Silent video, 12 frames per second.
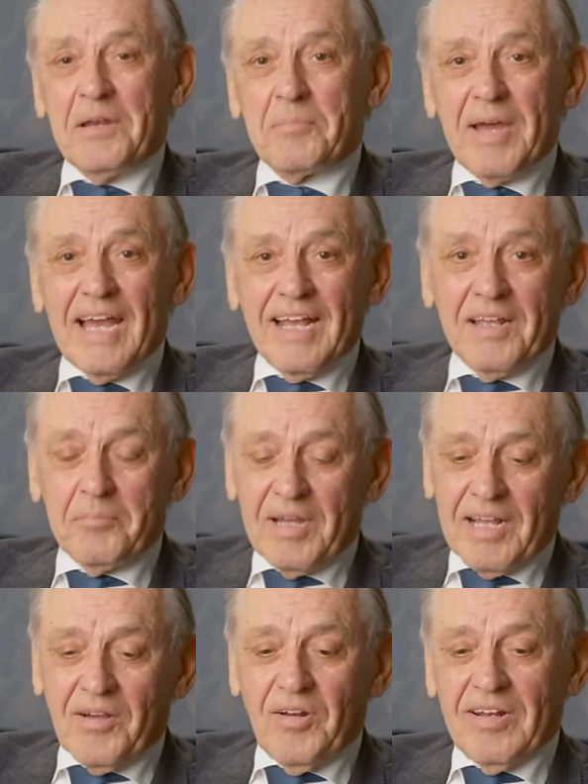I leaned
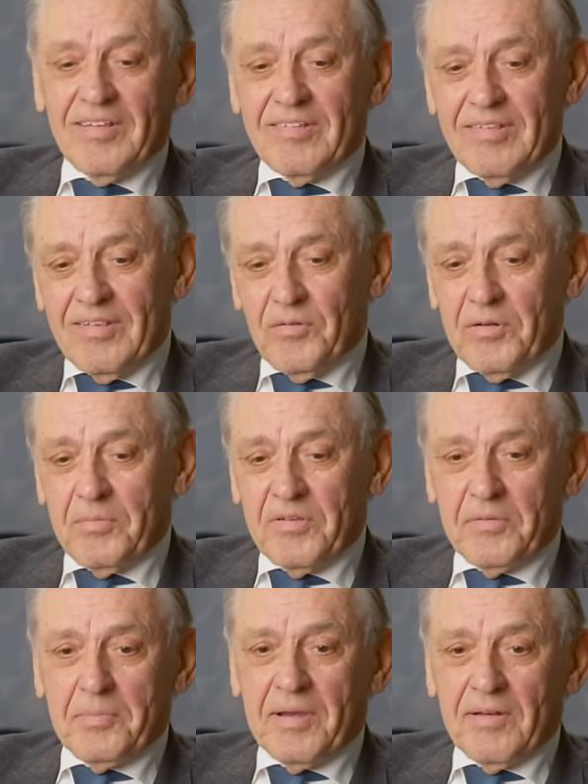back and my colleagues
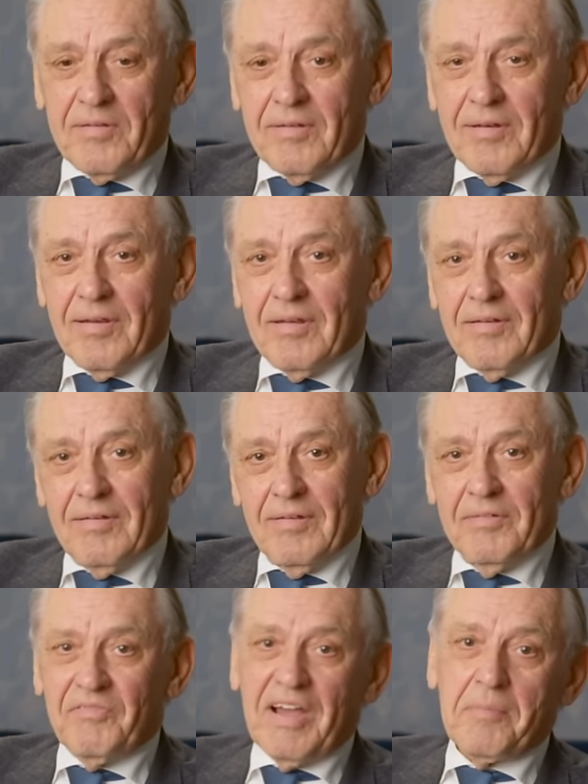thought it was about
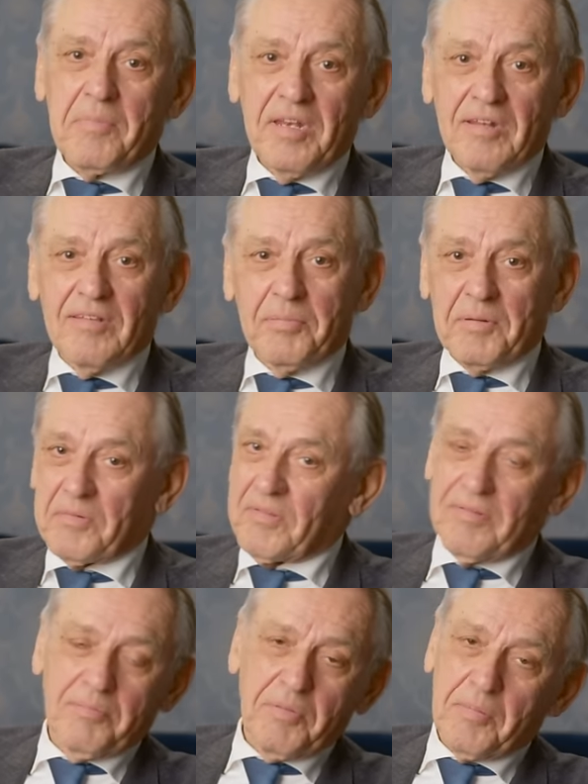5
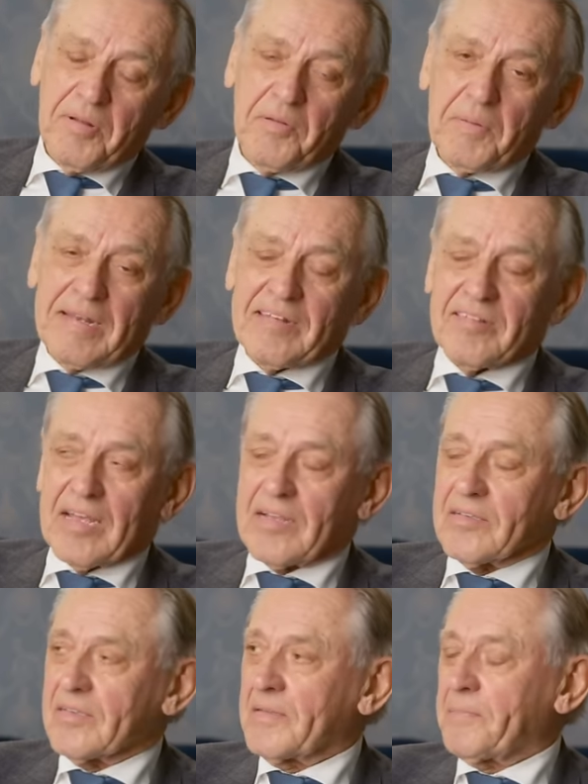minutes, but it was probably
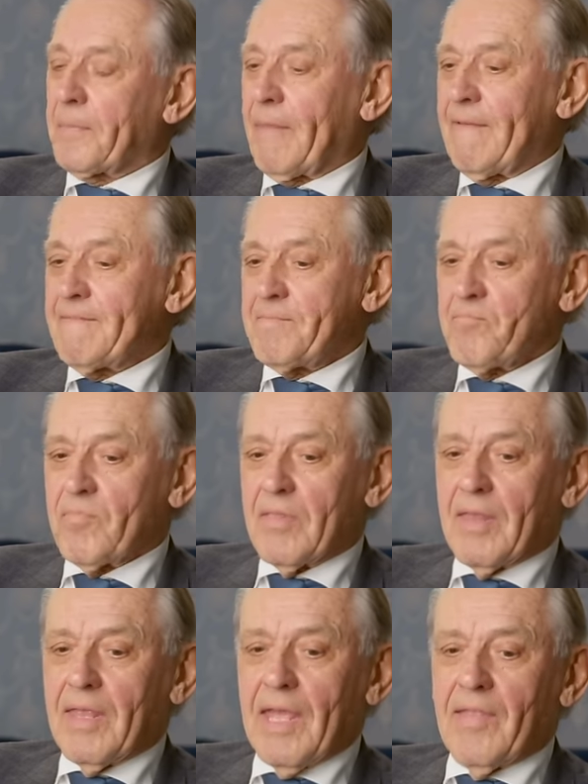20 seconds.
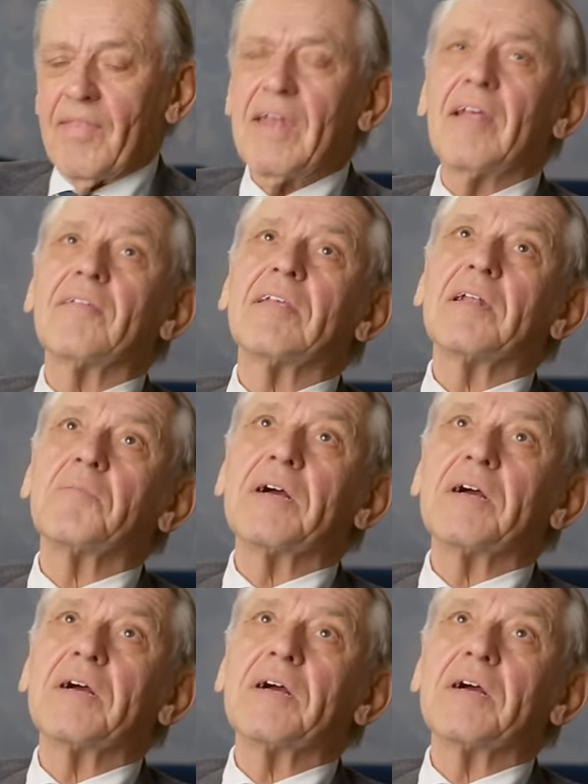And then